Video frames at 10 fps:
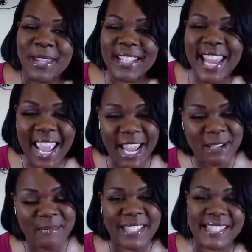Make sure
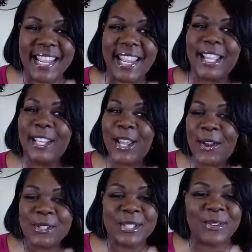you drop your
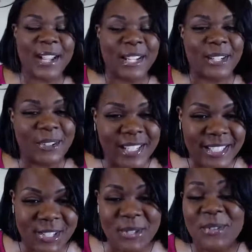name and say
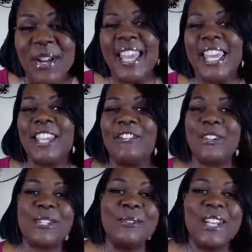hello so I can greet
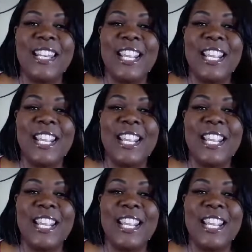you.